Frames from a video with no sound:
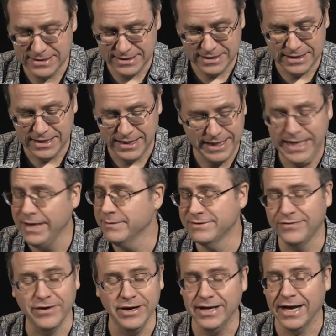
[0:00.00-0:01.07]
and he was
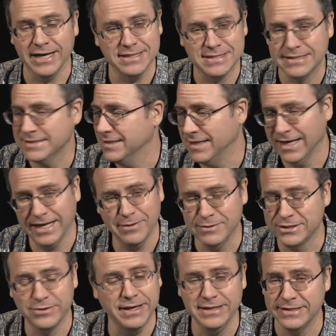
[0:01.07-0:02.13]
very nice. Like, it was
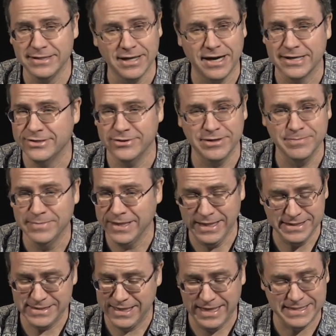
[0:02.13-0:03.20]
great to talk to him.
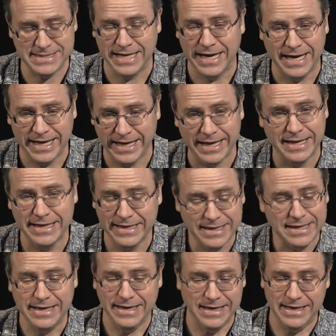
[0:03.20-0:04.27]
He's a nice guy.
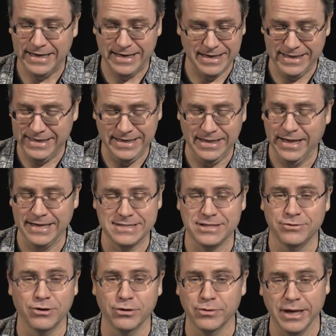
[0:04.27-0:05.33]
He likes to
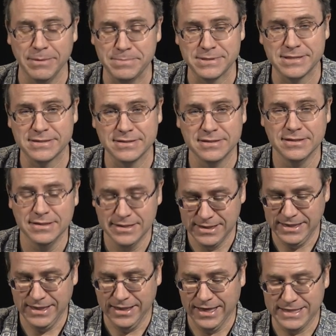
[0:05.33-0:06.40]
grow grapes.
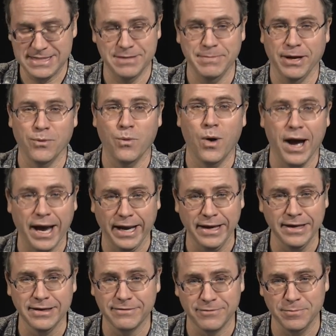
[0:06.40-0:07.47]
He likes to make
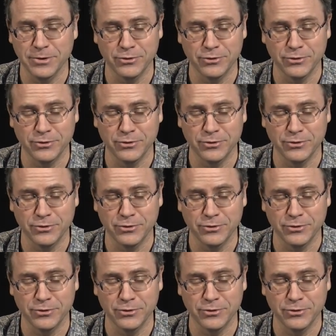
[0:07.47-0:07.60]
wine from the